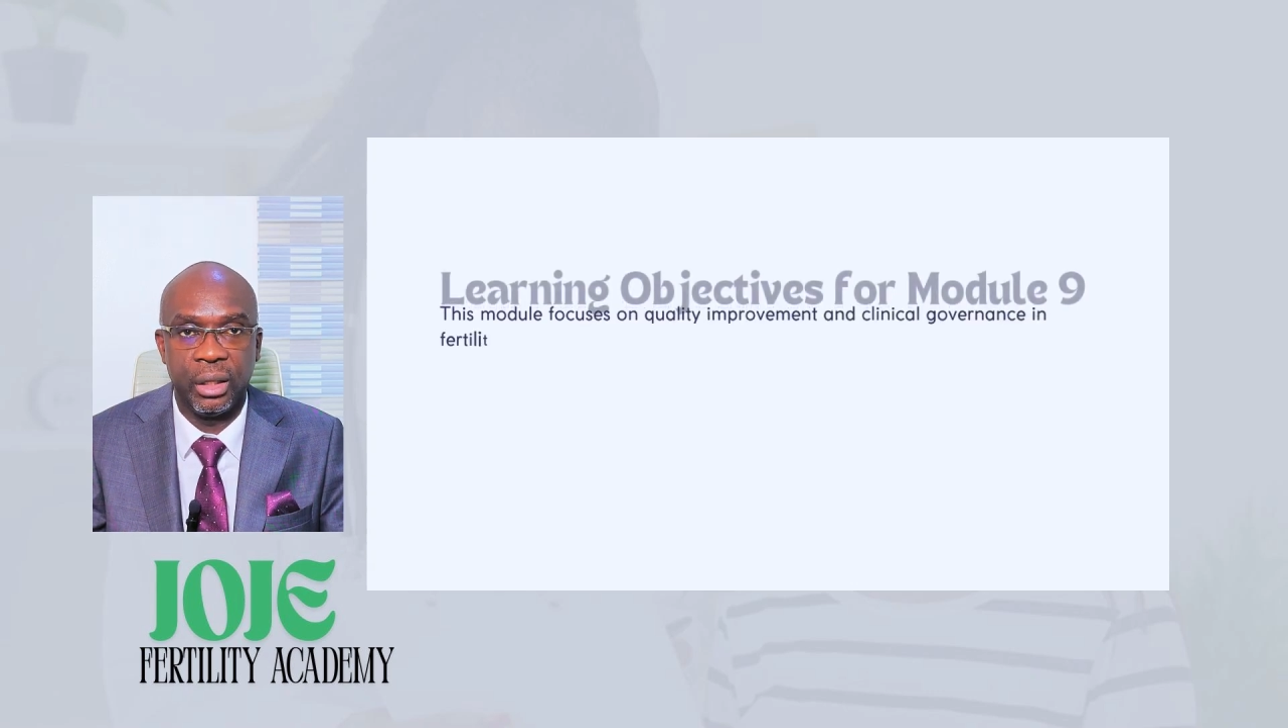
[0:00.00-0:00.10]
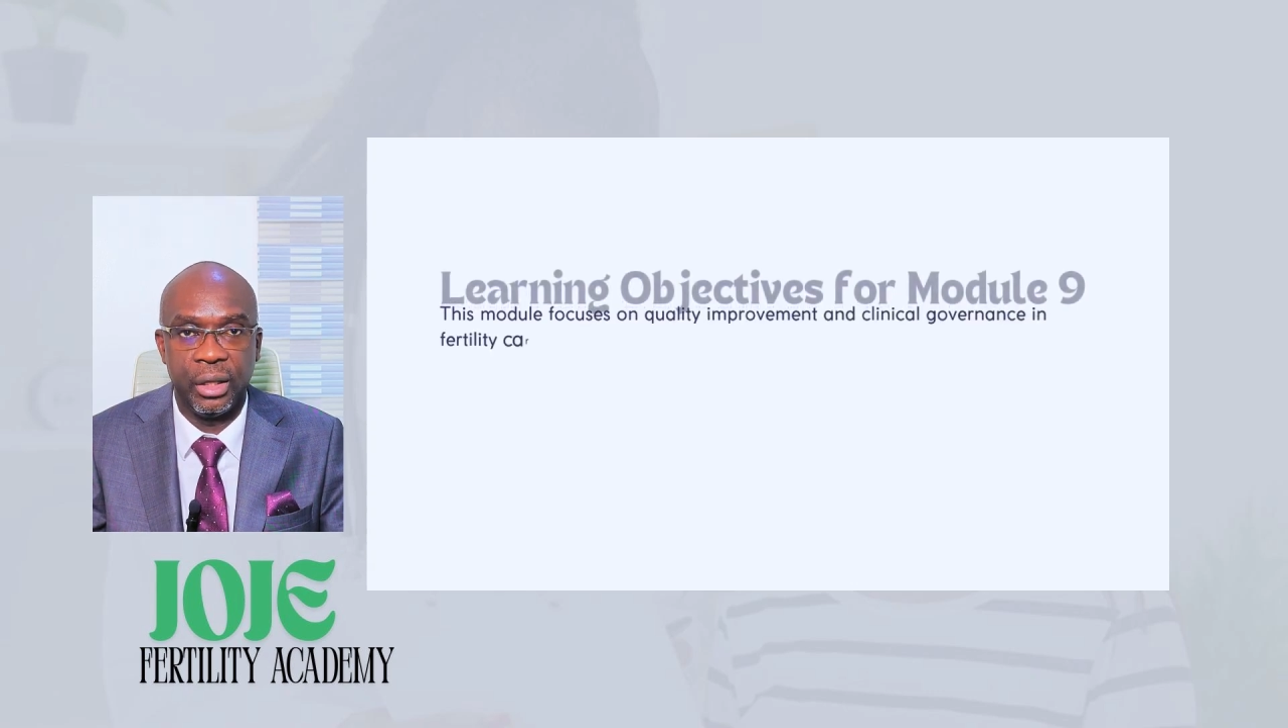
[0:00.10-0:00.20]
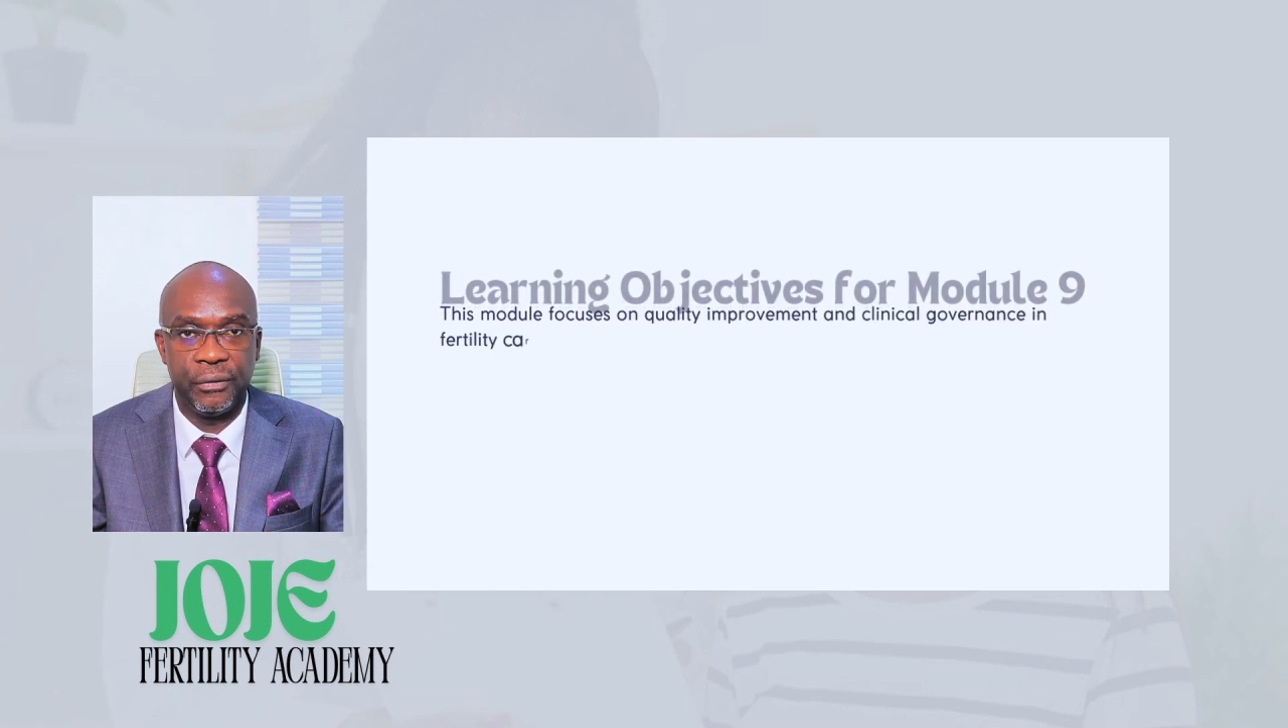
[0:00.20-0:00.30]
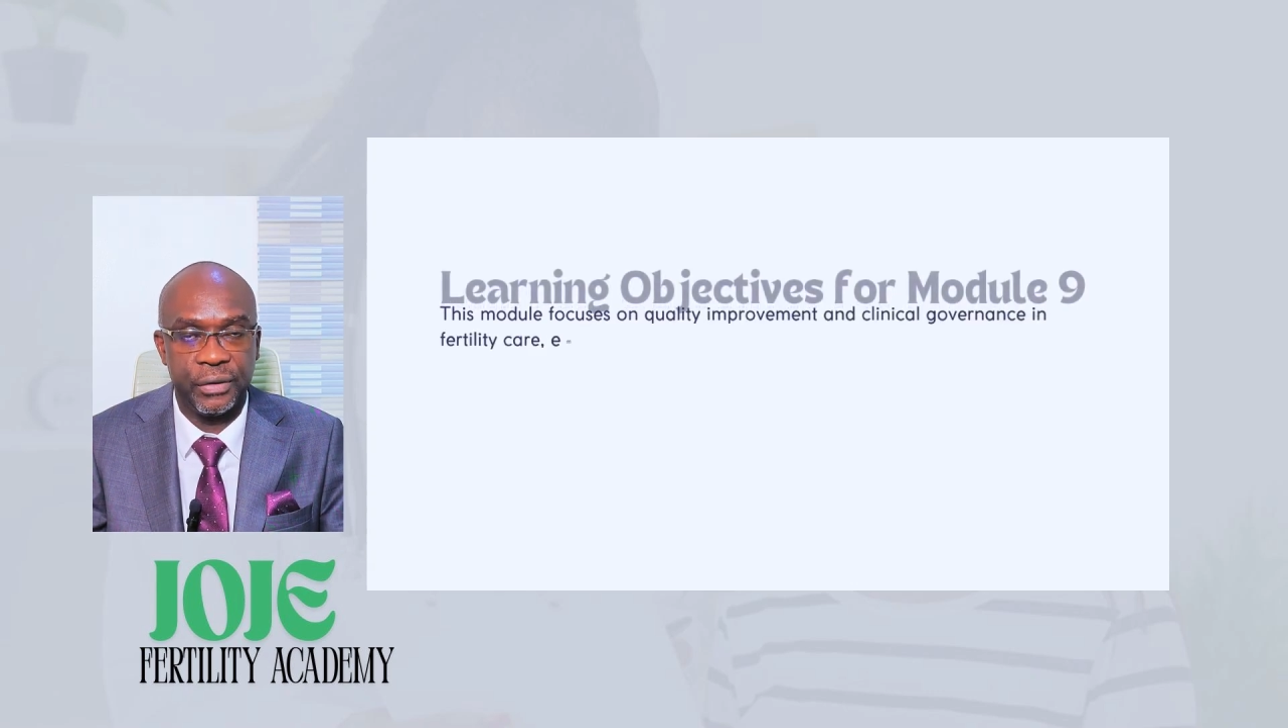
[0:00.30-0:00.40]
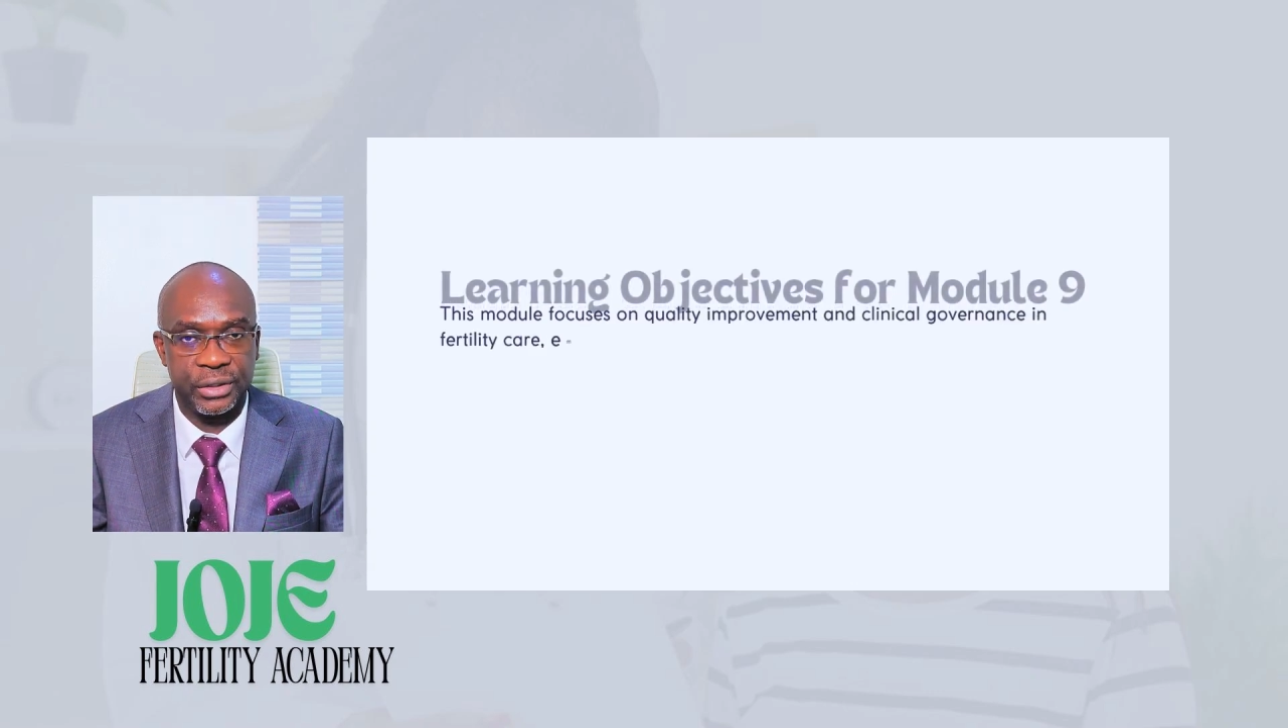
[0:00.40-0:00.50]

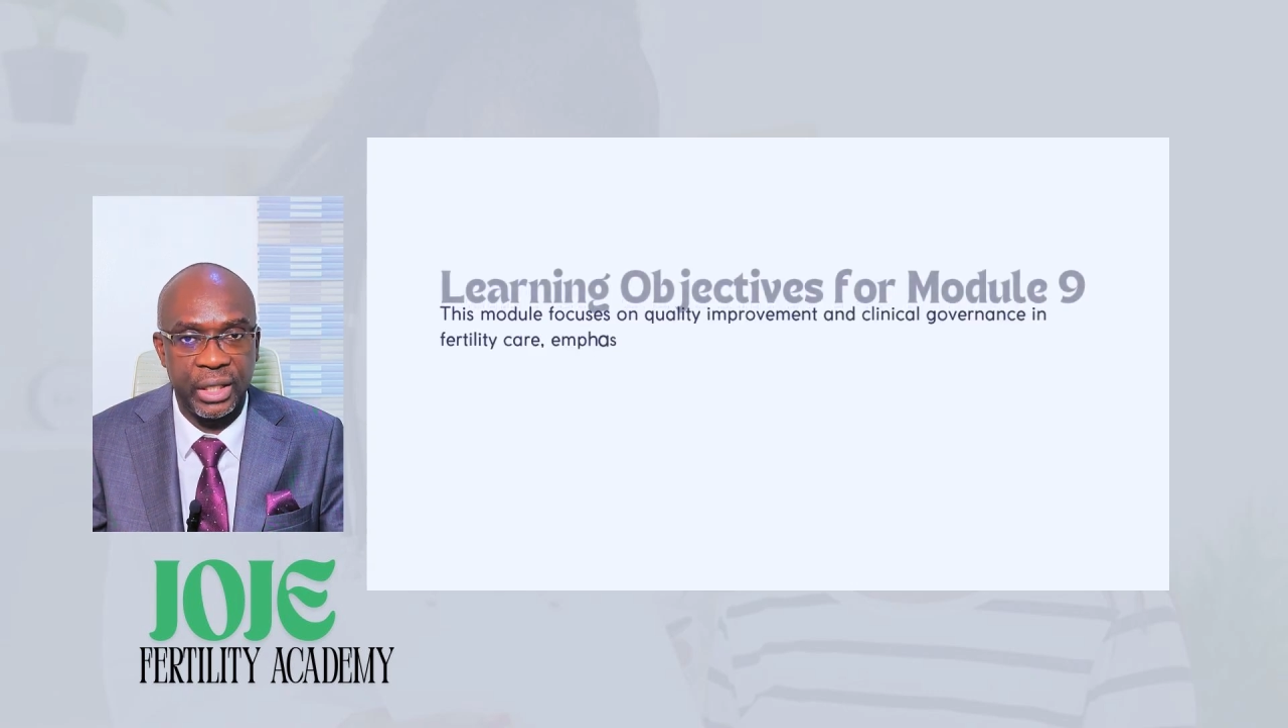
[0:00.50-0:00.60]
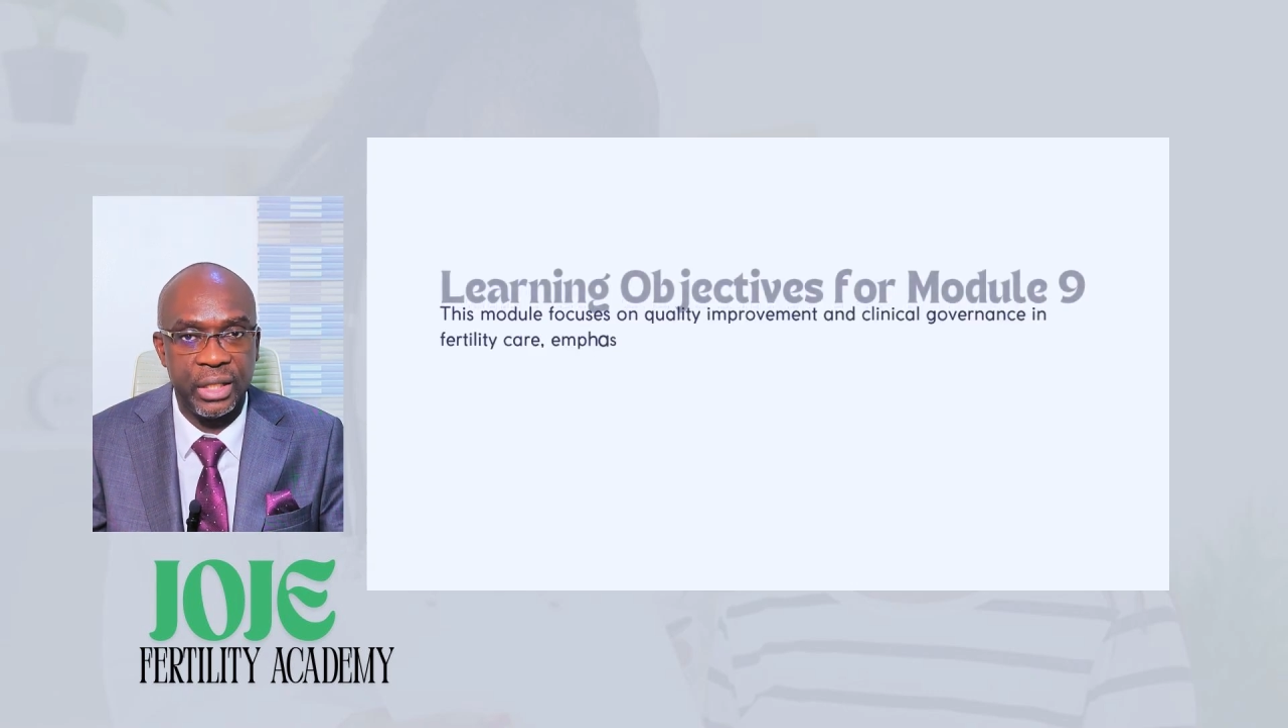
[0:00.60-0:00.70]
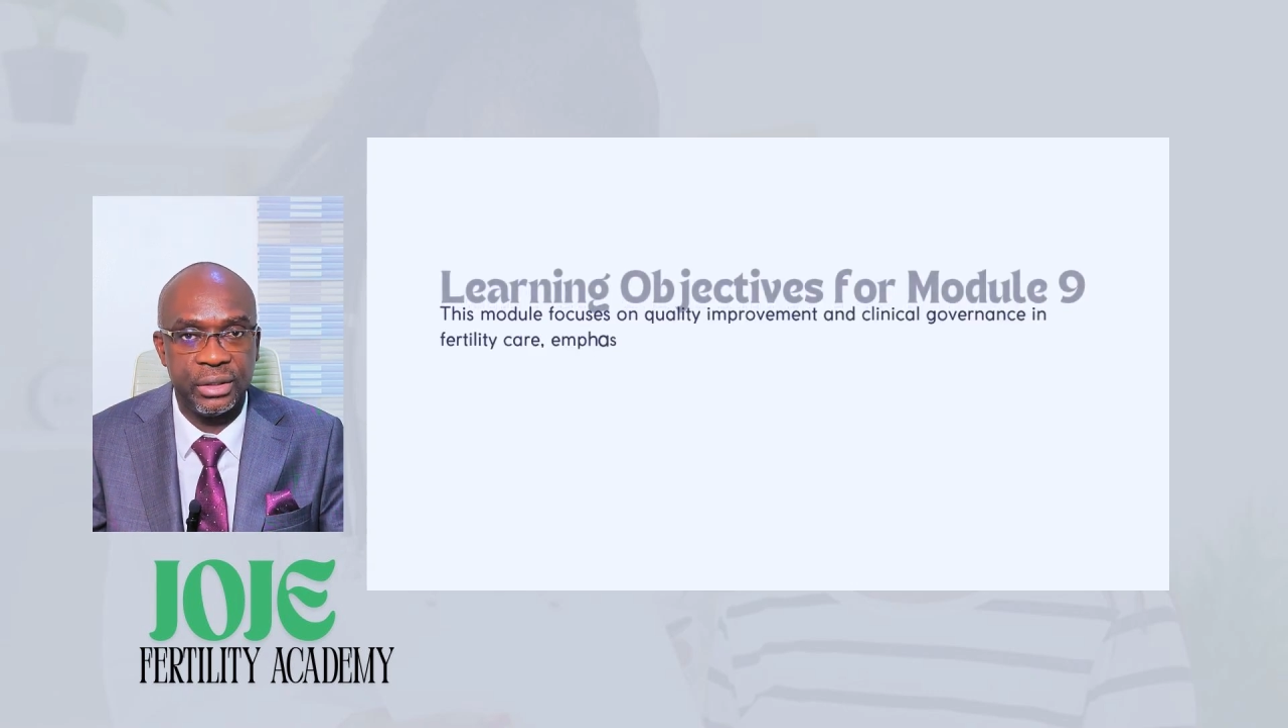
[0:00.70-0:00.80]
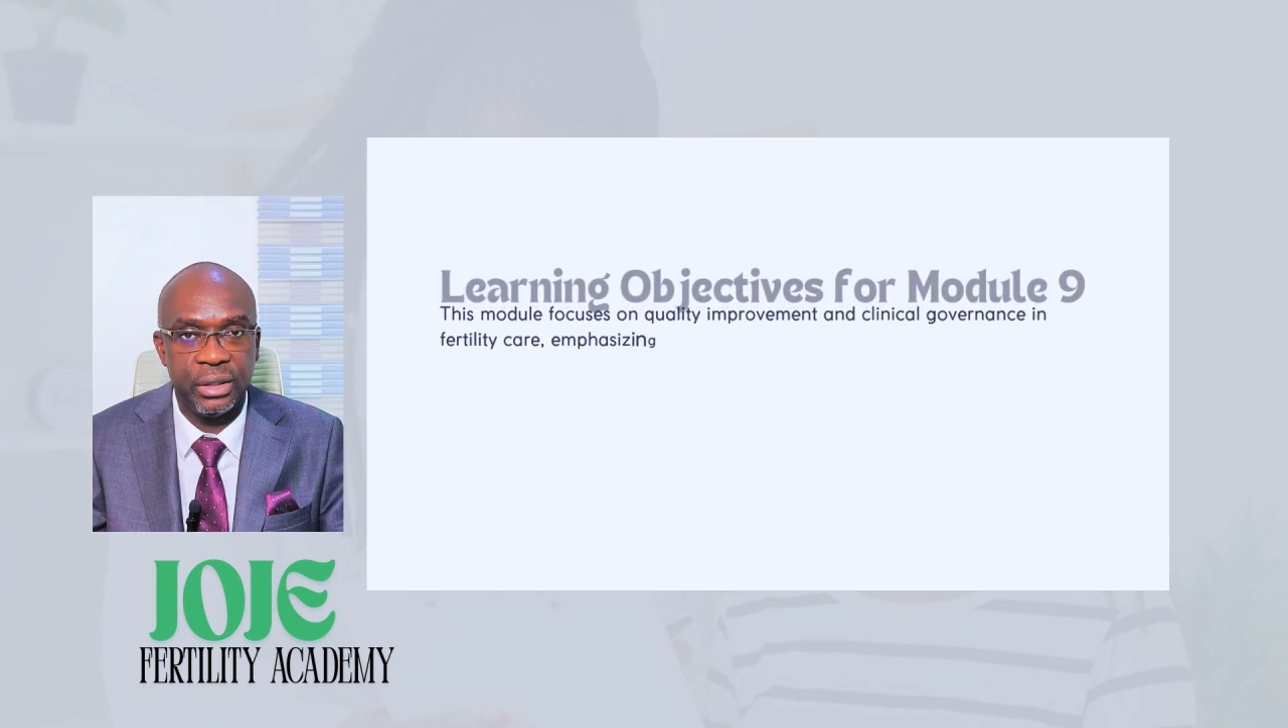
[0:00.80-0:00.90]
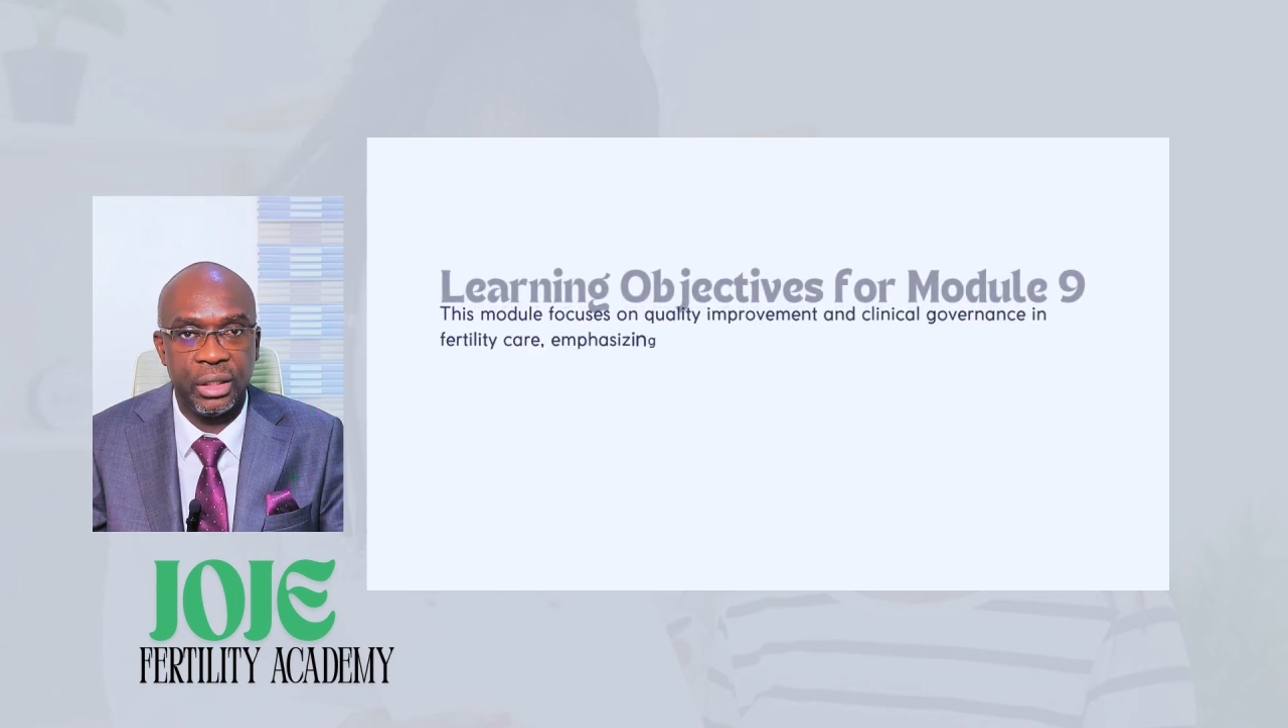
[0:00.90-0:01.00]

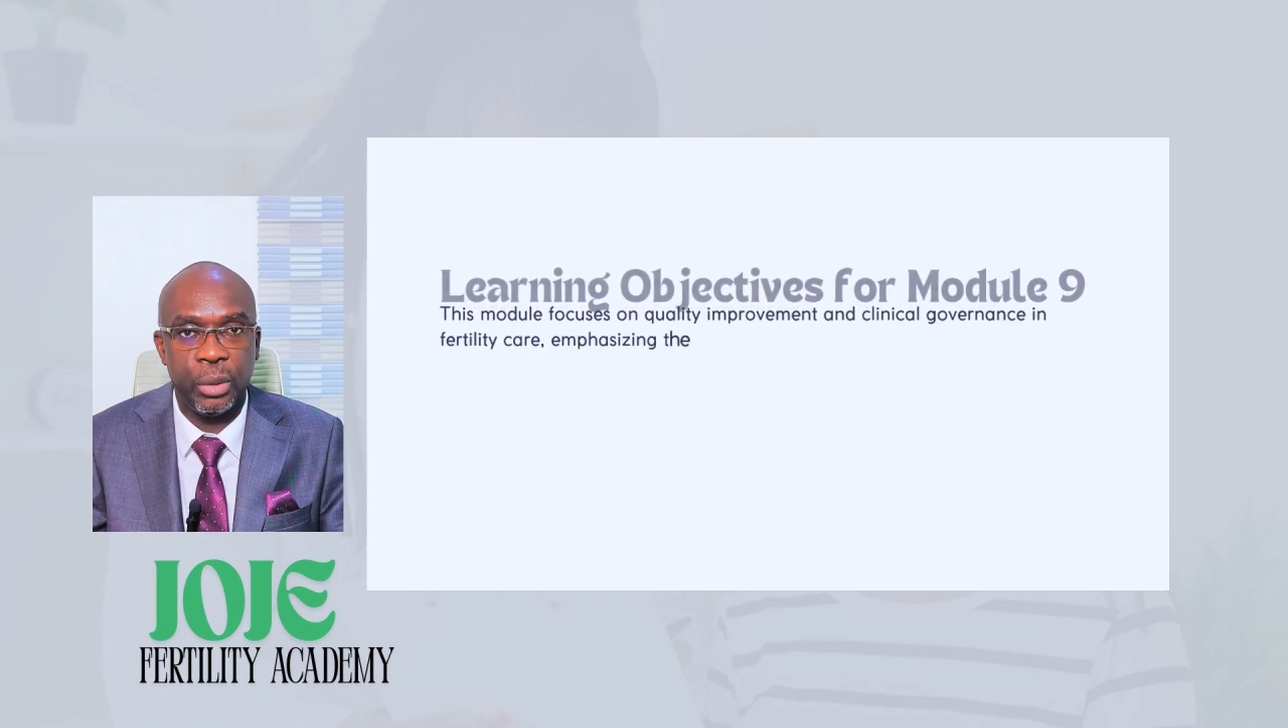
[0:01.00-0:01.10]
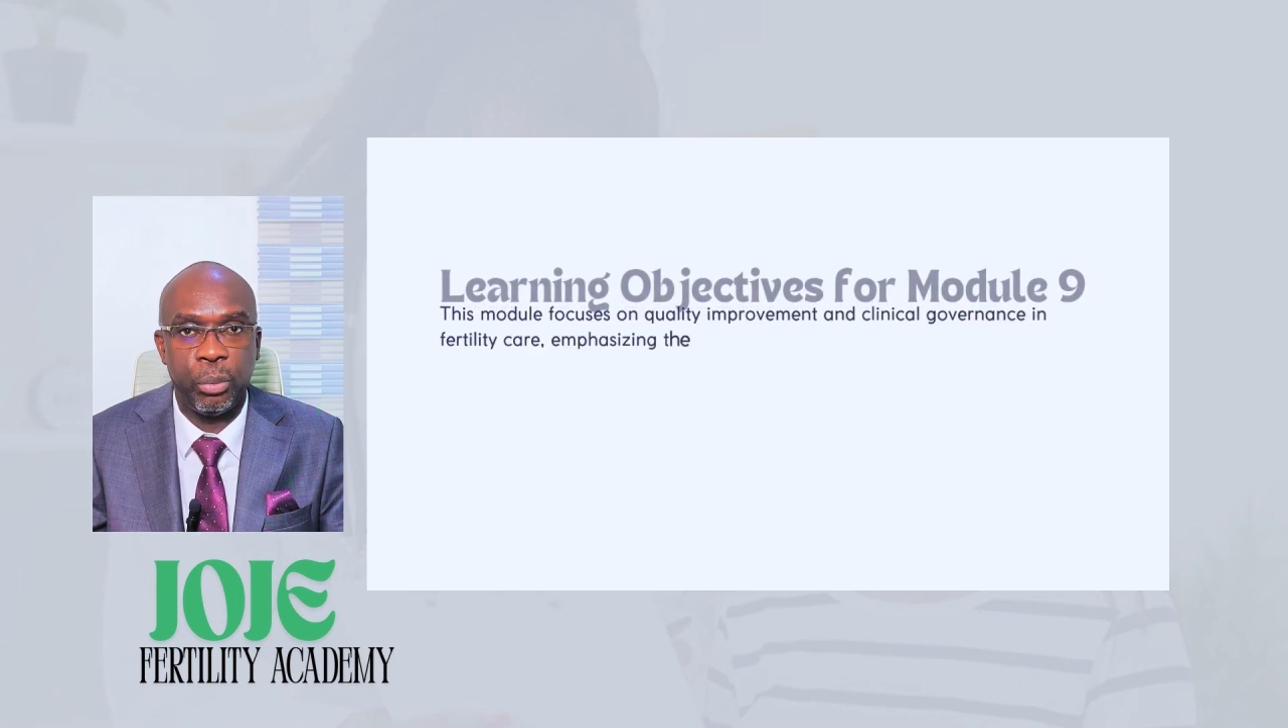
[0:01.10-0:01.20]
emphasizing the